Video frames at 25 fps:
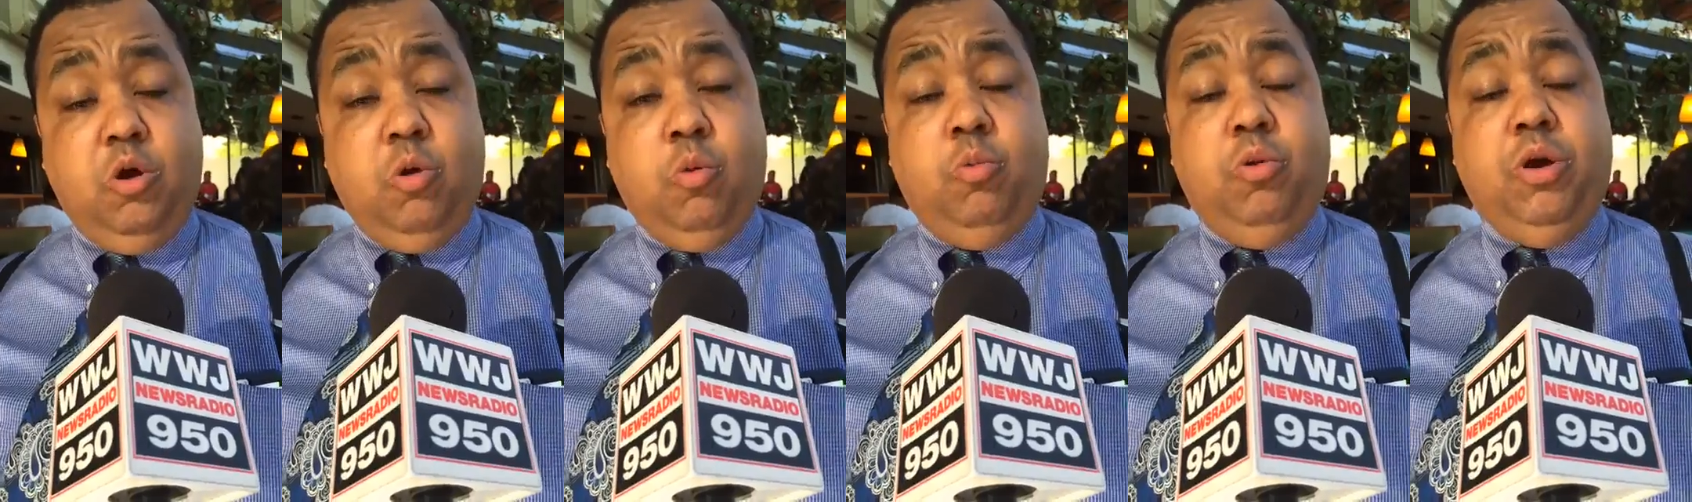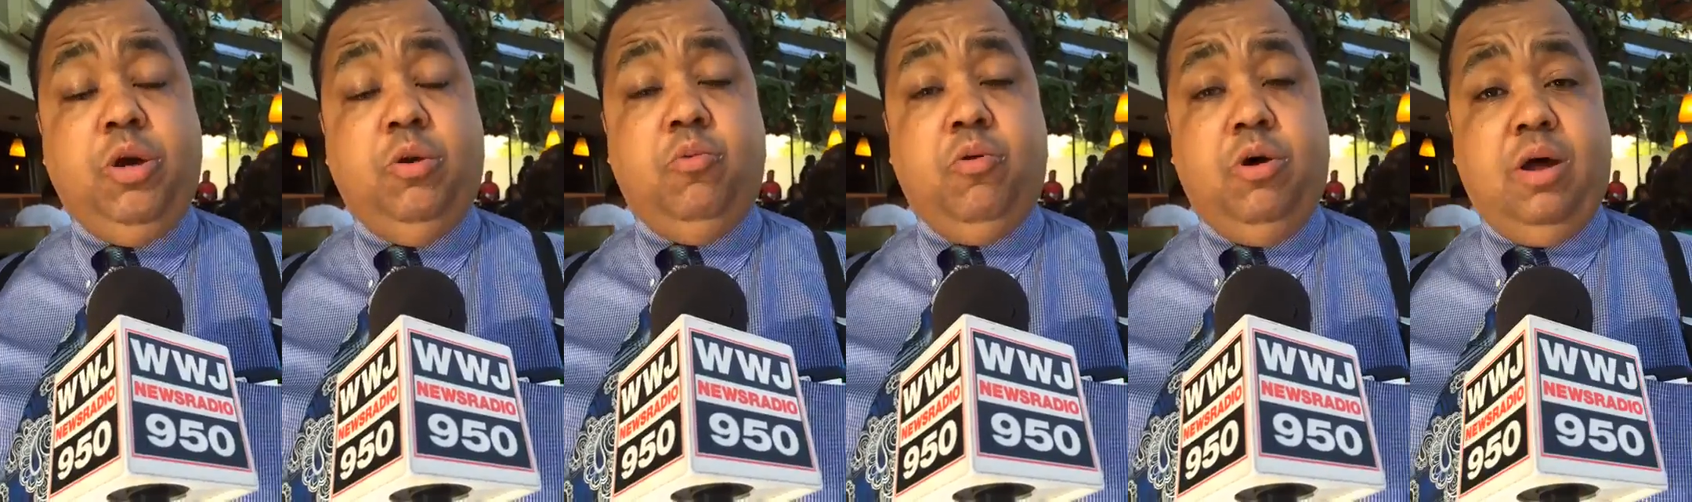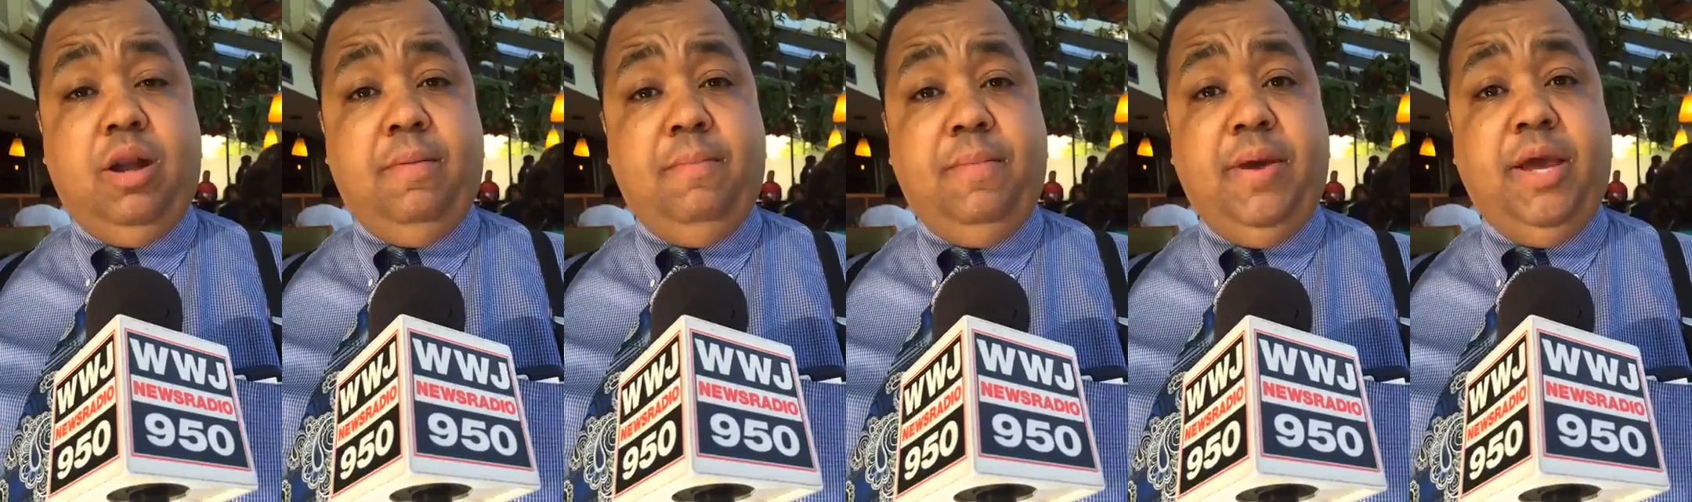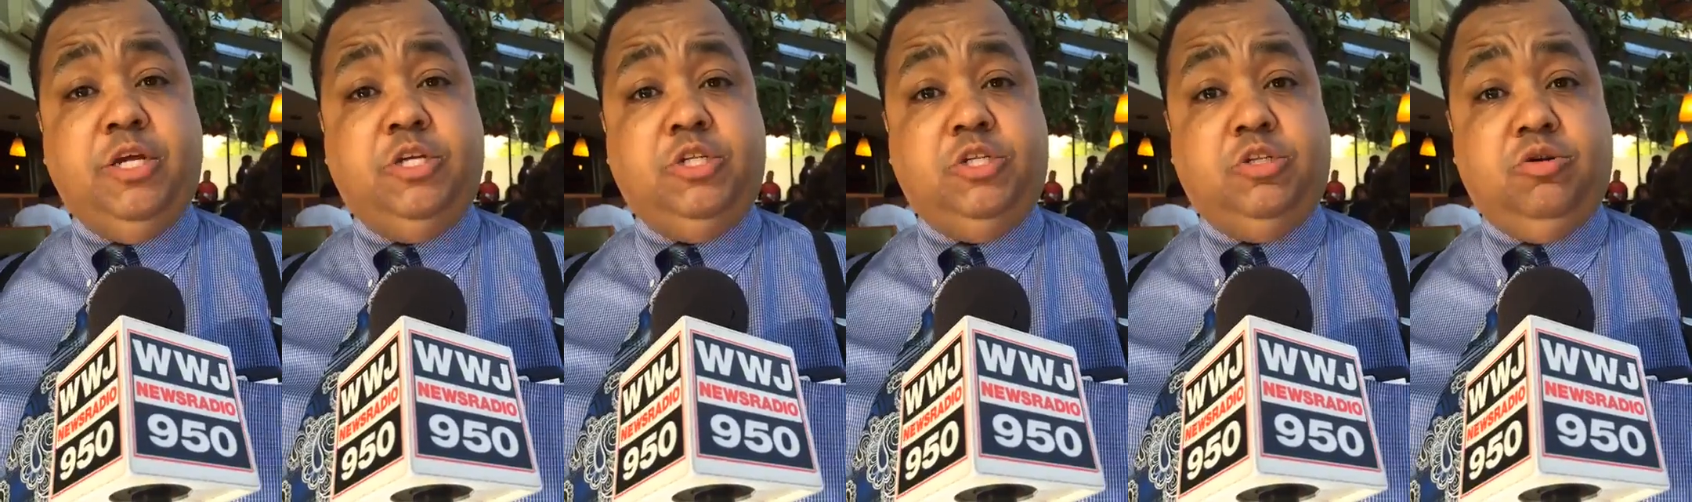We want to
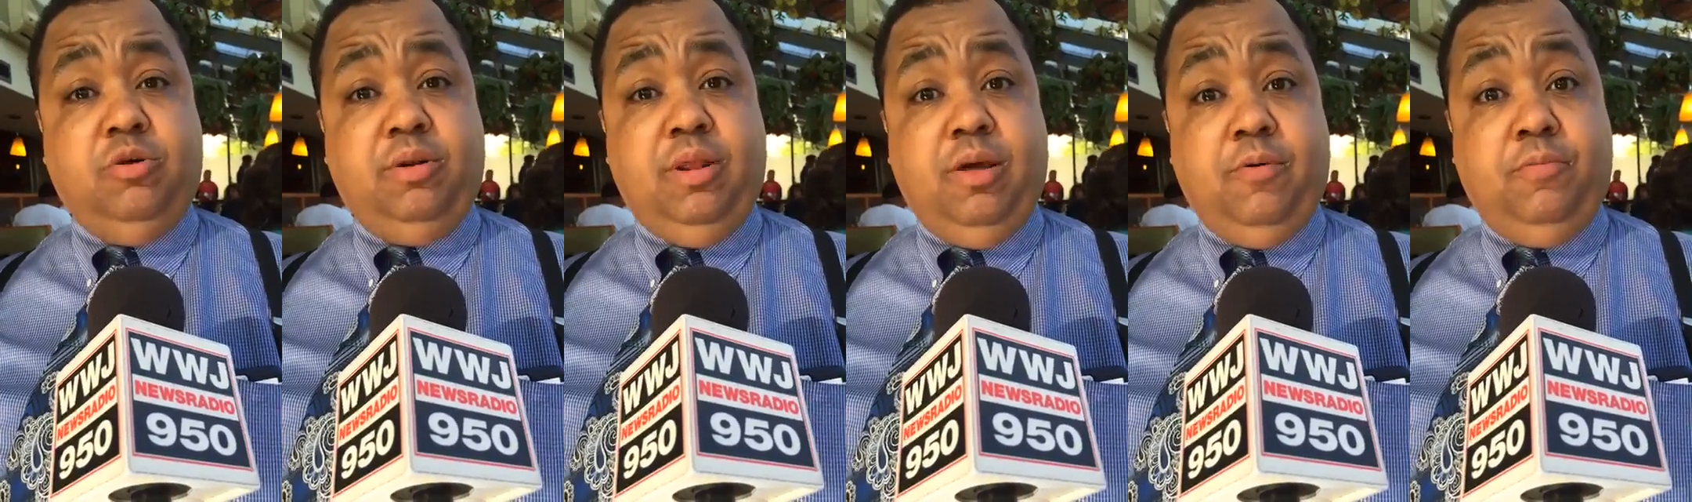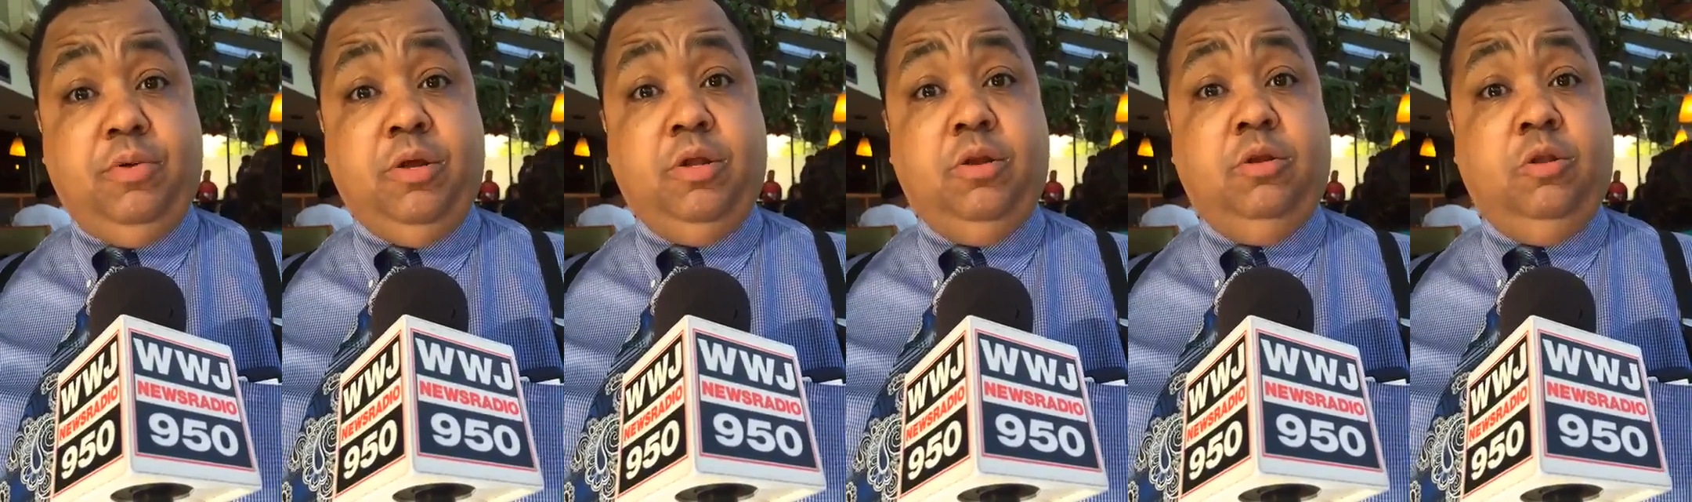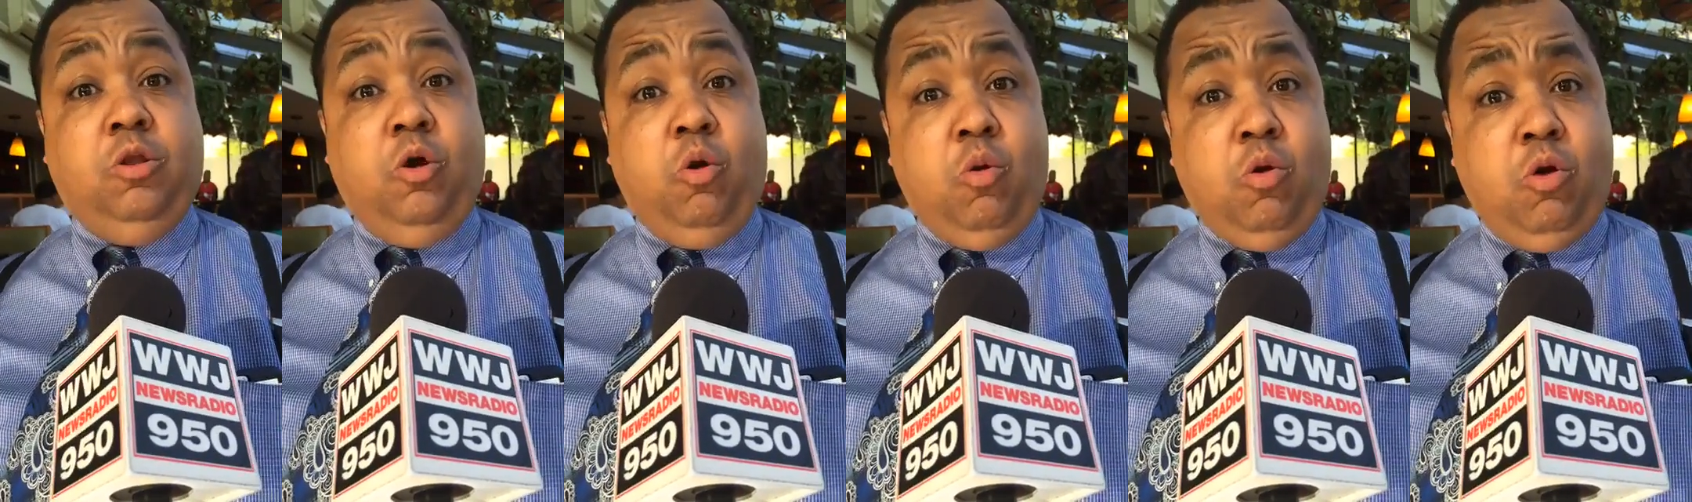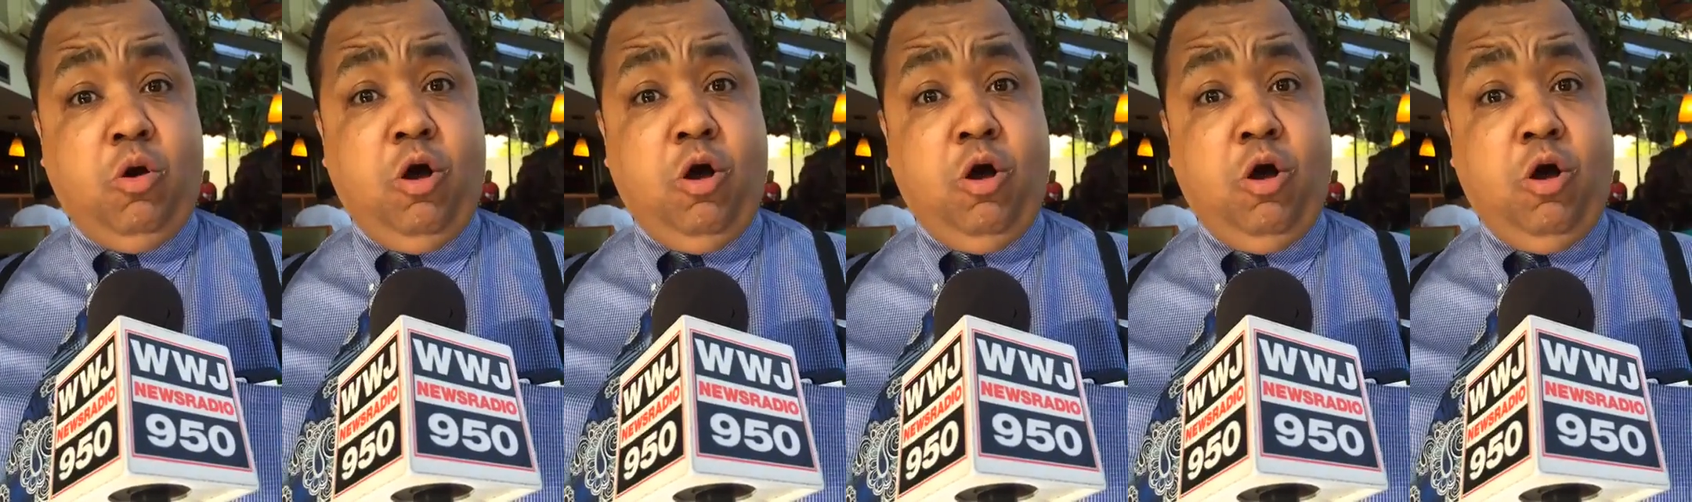make sure that we lower